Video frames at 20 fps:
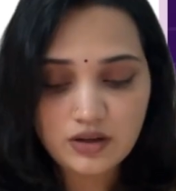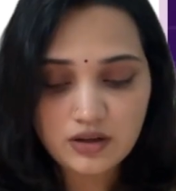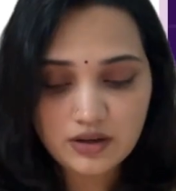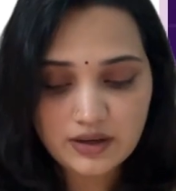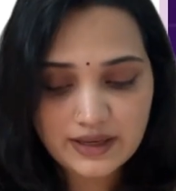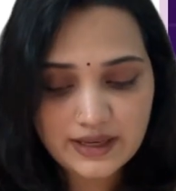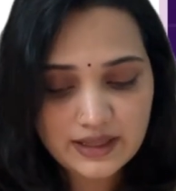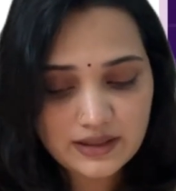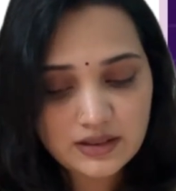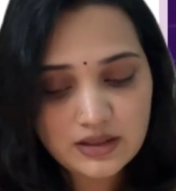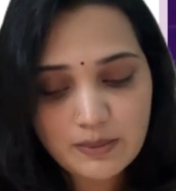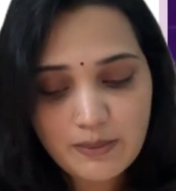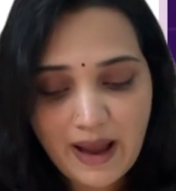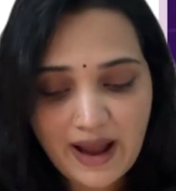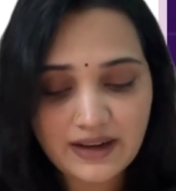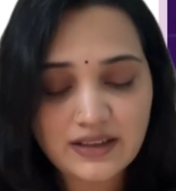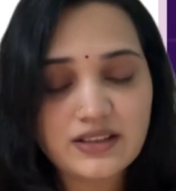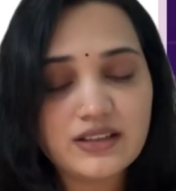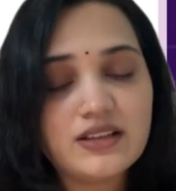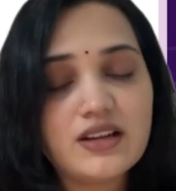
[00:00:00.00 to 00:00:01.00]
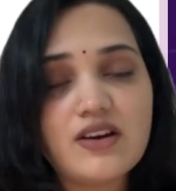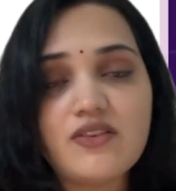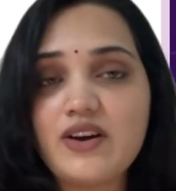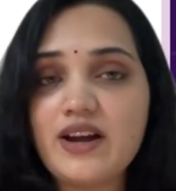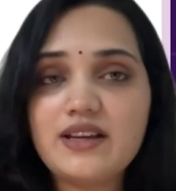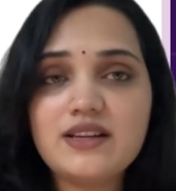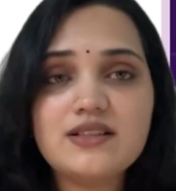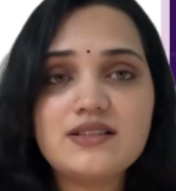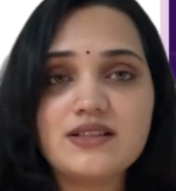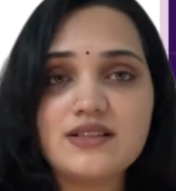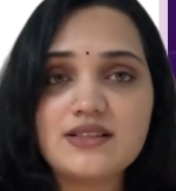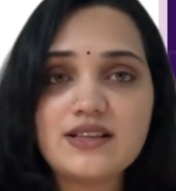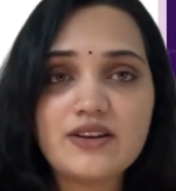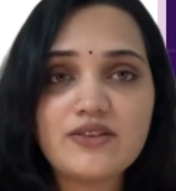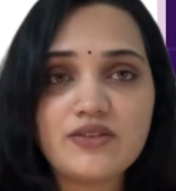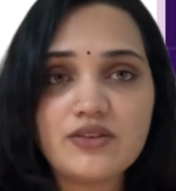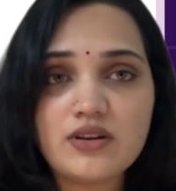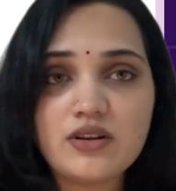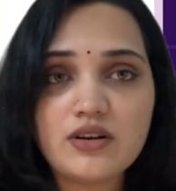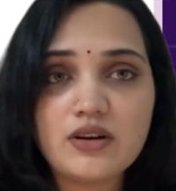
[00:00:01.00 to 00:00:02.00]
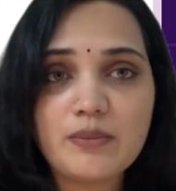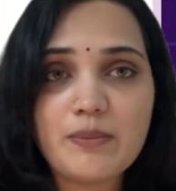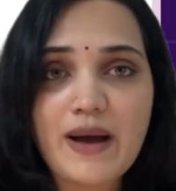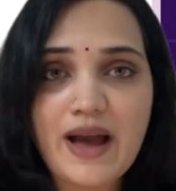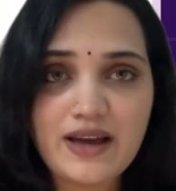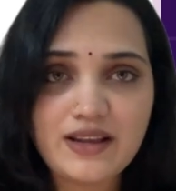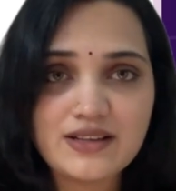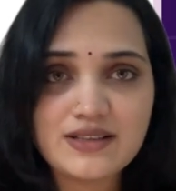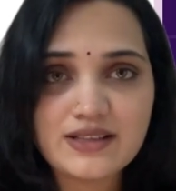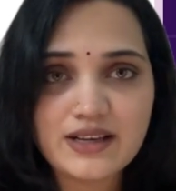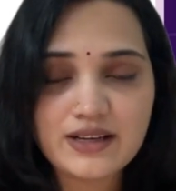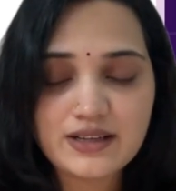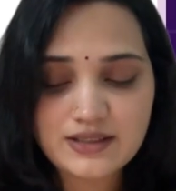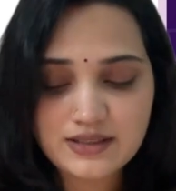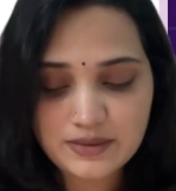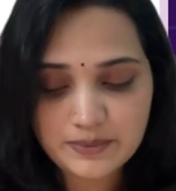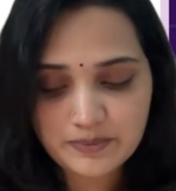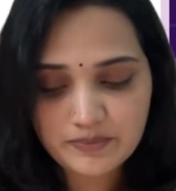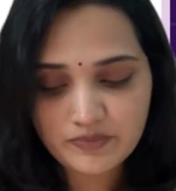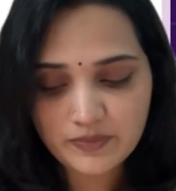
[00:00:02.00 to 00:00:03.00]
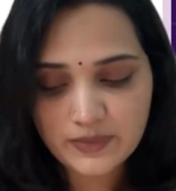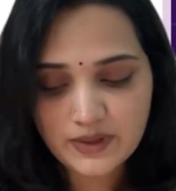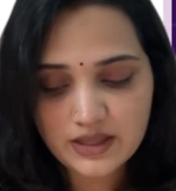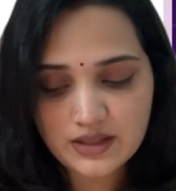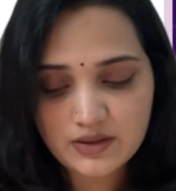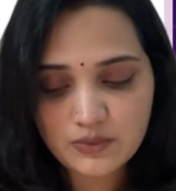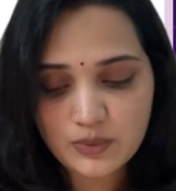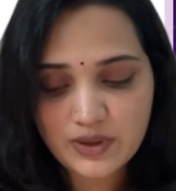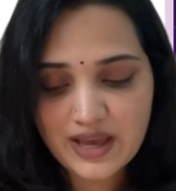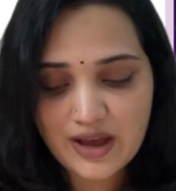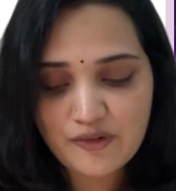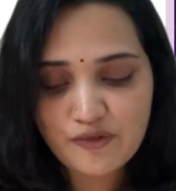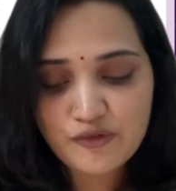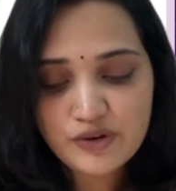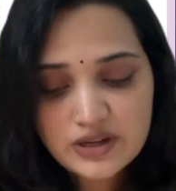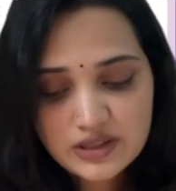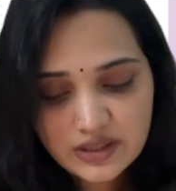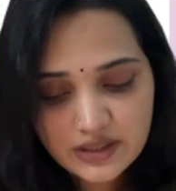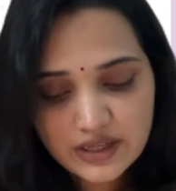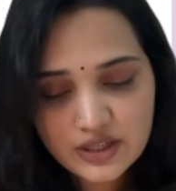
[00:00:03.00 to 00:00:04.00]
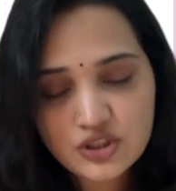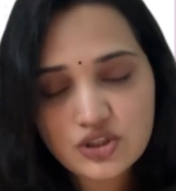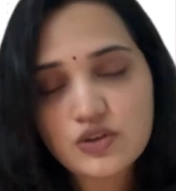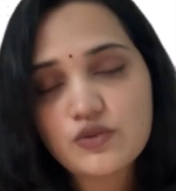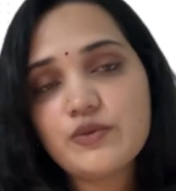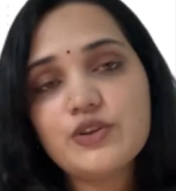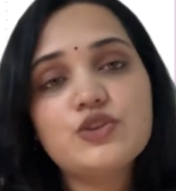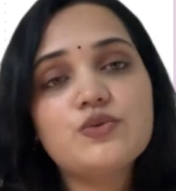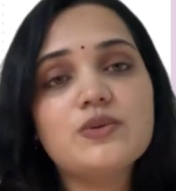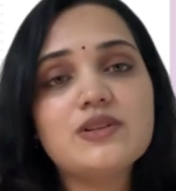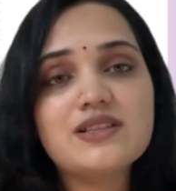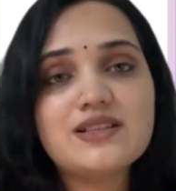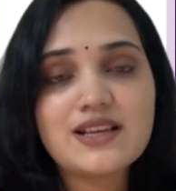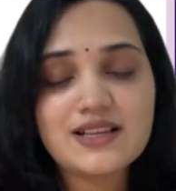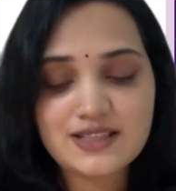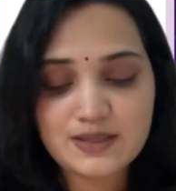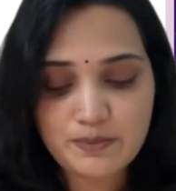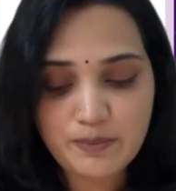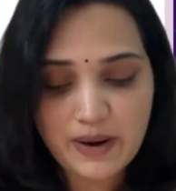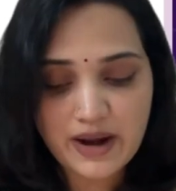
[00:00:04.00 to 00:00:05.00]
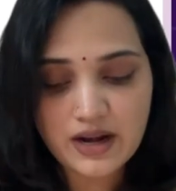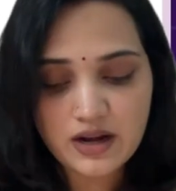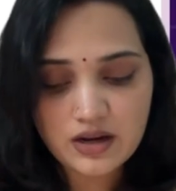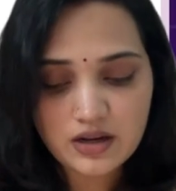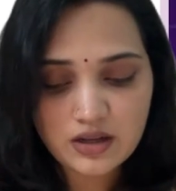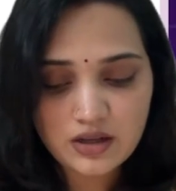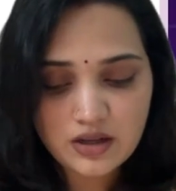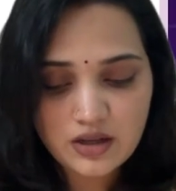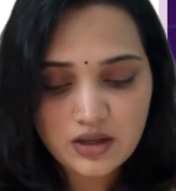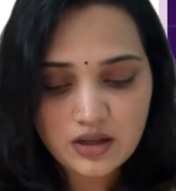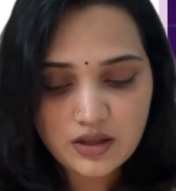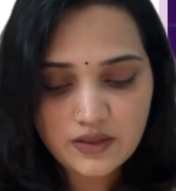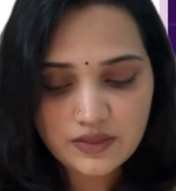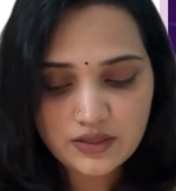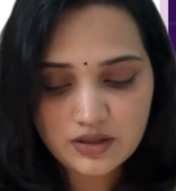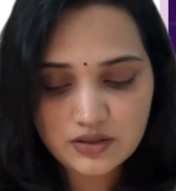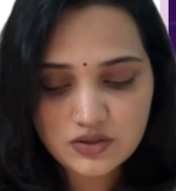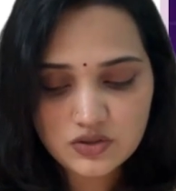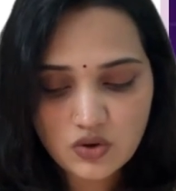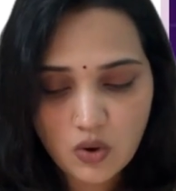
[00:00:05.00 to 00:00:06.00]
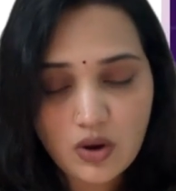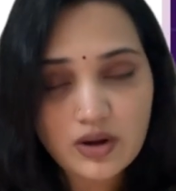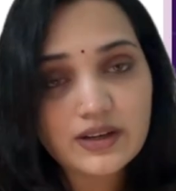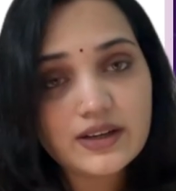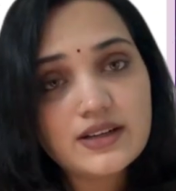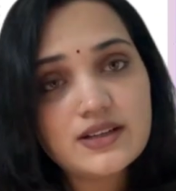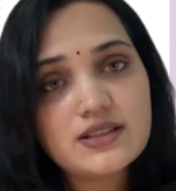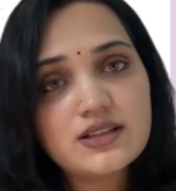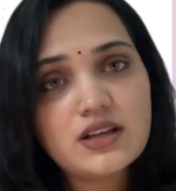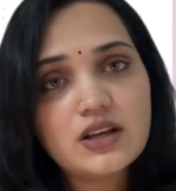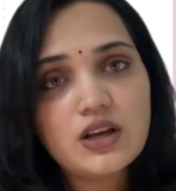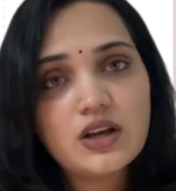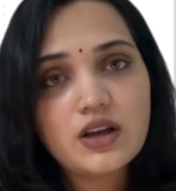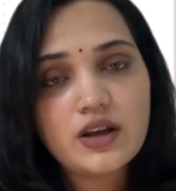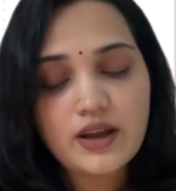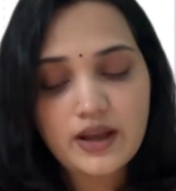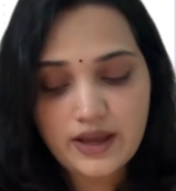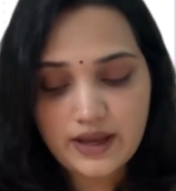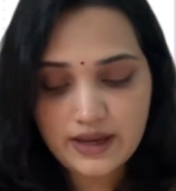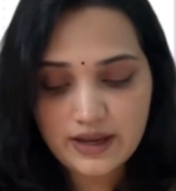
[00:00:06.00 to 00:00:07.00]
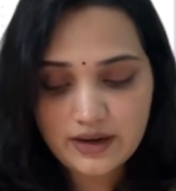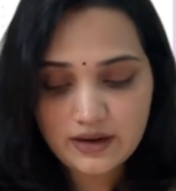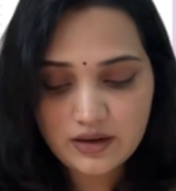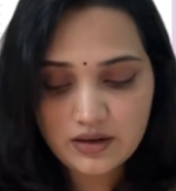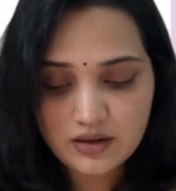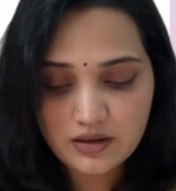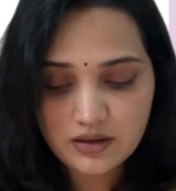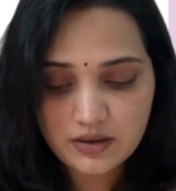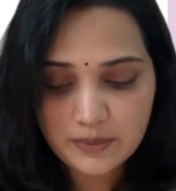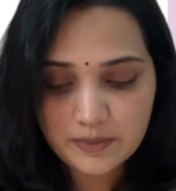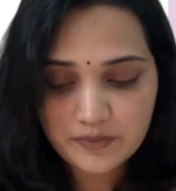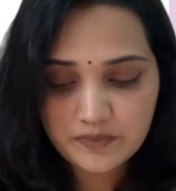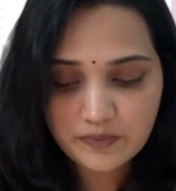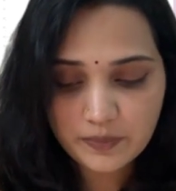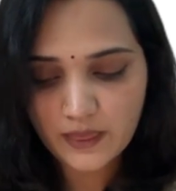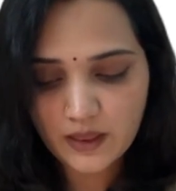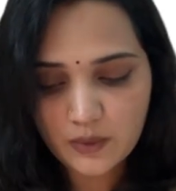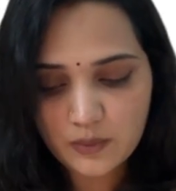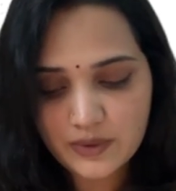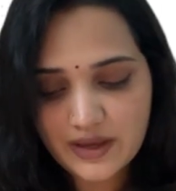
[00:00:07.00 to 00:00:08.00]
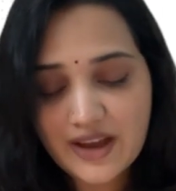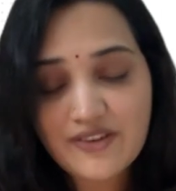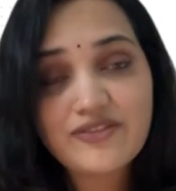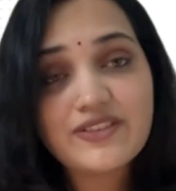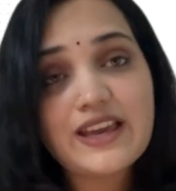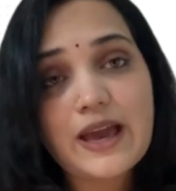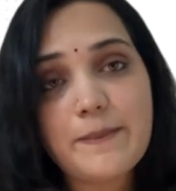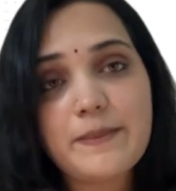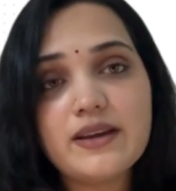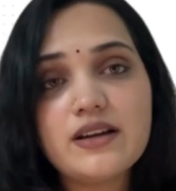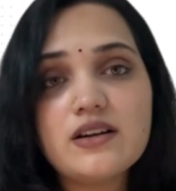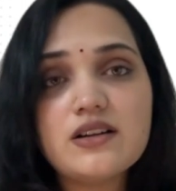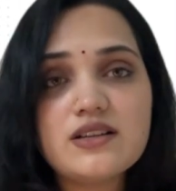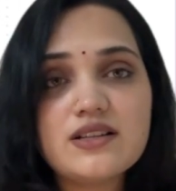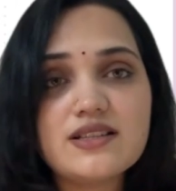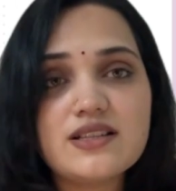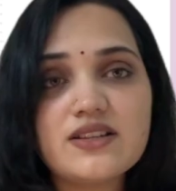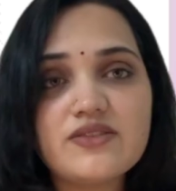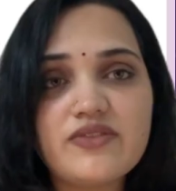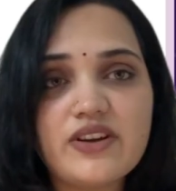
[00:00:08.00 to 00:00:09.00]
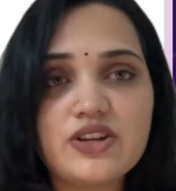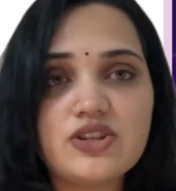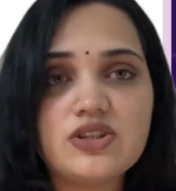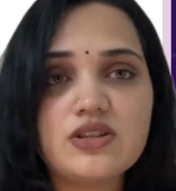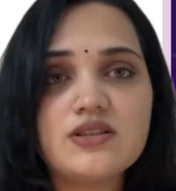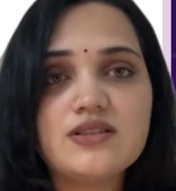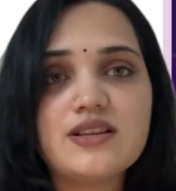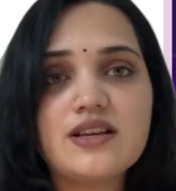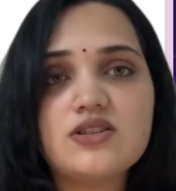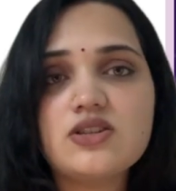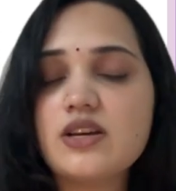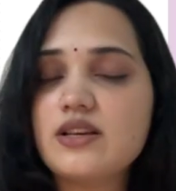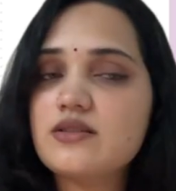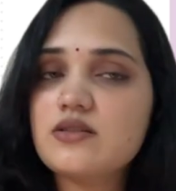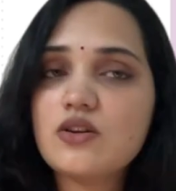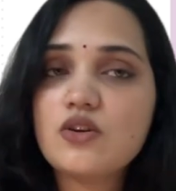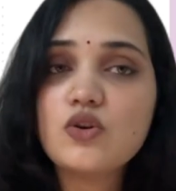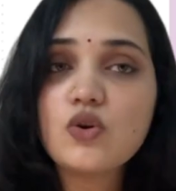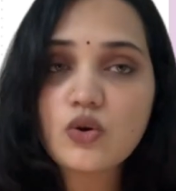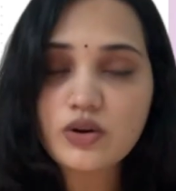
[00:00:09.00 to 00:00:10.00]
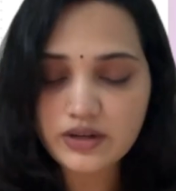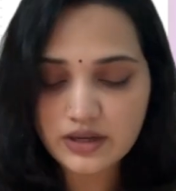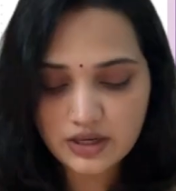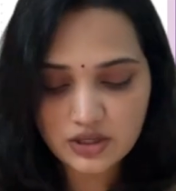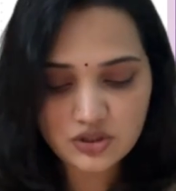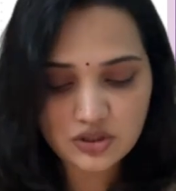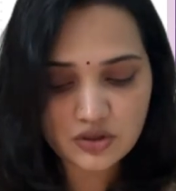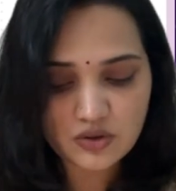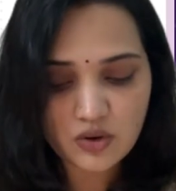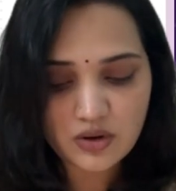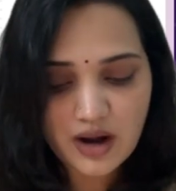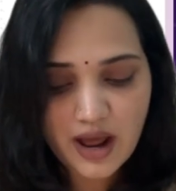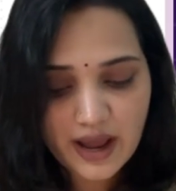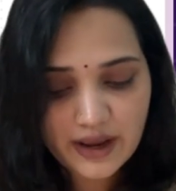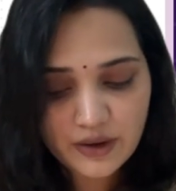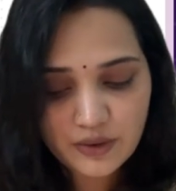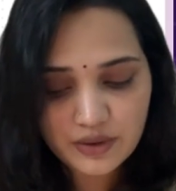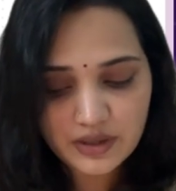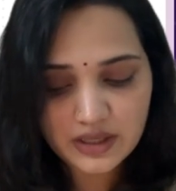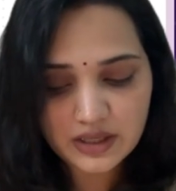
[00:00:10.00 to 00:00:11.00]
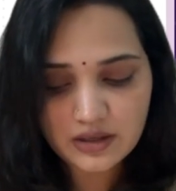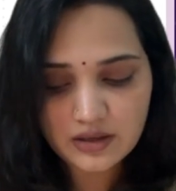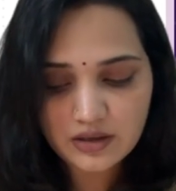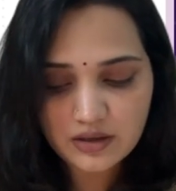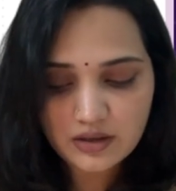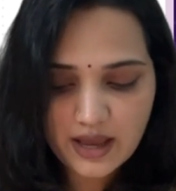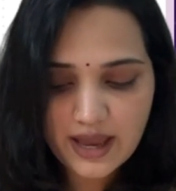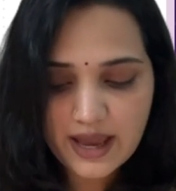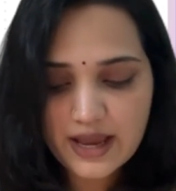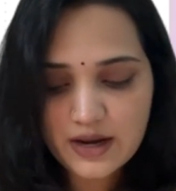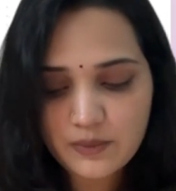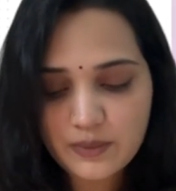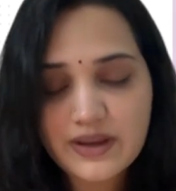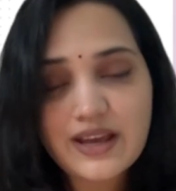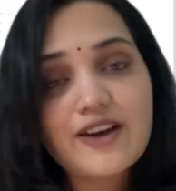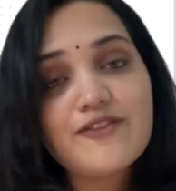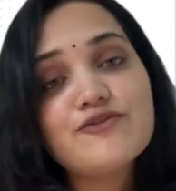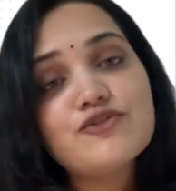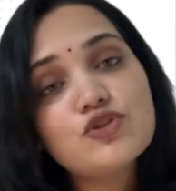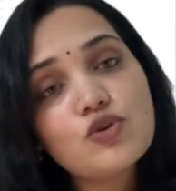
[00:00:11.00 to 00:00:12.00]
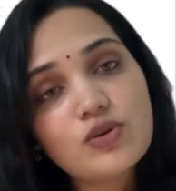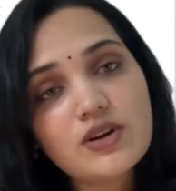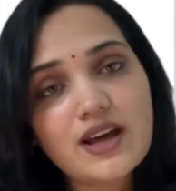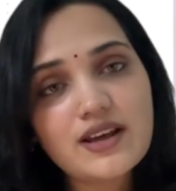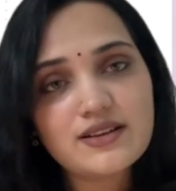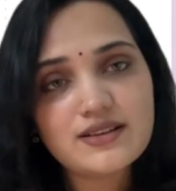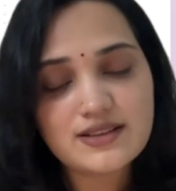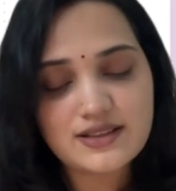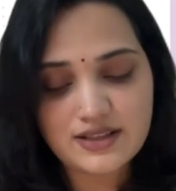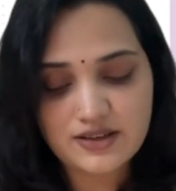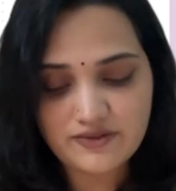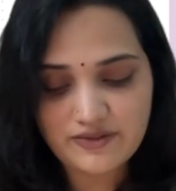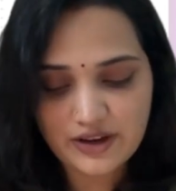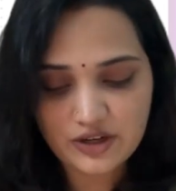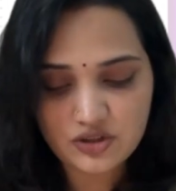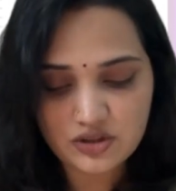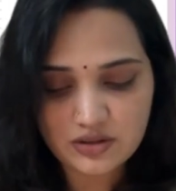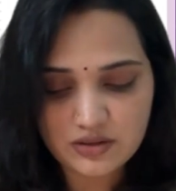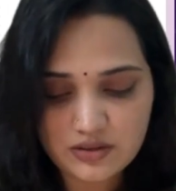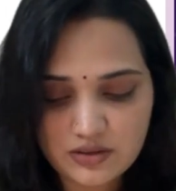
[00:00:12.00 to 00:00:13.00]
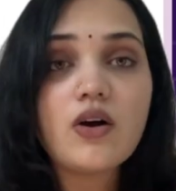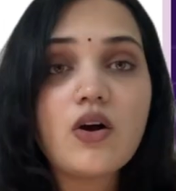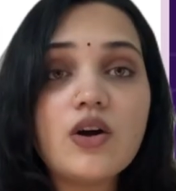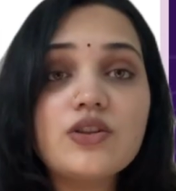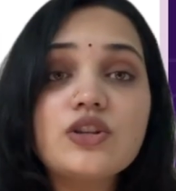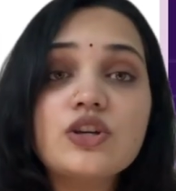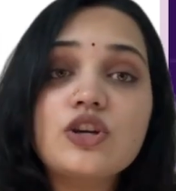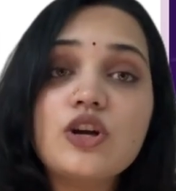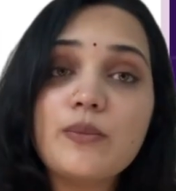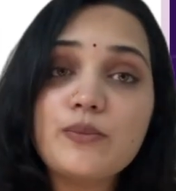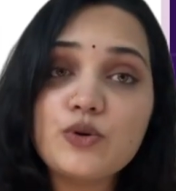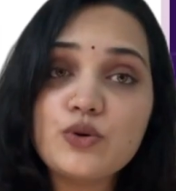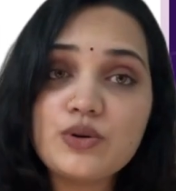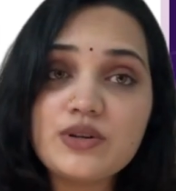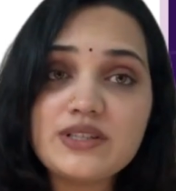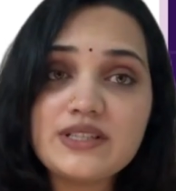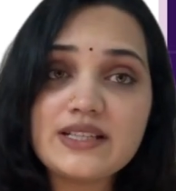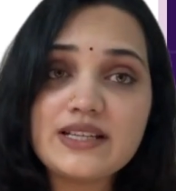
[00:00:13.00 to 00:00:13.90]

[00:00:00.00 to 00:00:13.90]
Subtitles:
kill the bacteria, viruses and parasites. Then we have filtration, which will suspend the solids, and we have chemical disinfection such as chlorination or iodine, and we have solar disinfection. On the community